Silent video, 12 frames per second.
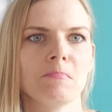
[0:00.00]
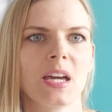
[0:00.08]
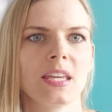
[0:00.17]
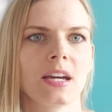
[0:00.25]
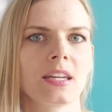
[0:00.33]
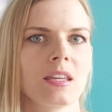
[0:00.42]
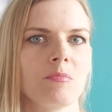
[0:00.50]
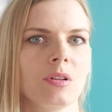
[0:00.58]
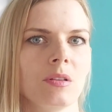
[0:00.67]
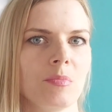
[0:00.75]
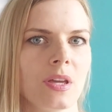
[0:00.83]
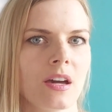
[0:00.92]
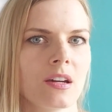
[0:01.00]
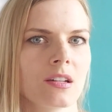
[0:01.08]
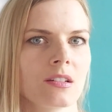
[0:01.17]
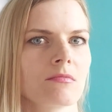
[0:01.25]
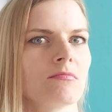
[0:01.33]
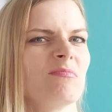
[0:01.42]
jaký byl běh?
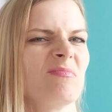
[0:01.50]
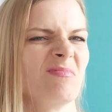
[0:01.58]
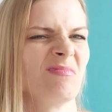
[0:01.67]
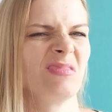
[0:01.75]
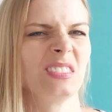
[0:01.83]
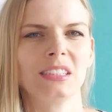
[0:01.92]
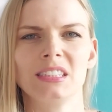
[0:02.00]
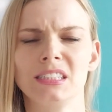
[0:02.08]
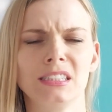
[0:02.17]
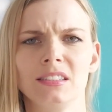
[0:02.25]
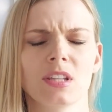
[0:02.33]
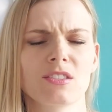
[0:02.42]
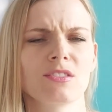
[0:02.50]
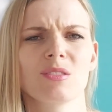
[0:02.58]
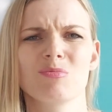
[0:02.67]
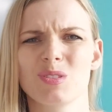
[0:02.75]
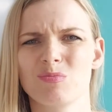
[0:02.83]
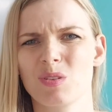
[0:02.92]
That's
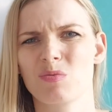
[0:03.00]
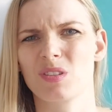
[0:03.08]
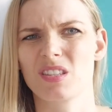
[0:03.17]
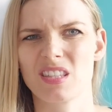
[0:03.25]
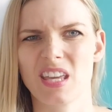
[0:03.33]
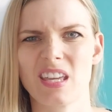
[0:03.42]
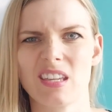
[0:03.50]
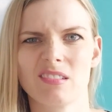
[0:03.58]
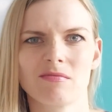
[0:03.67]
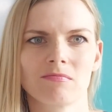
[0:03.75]
not what we would say.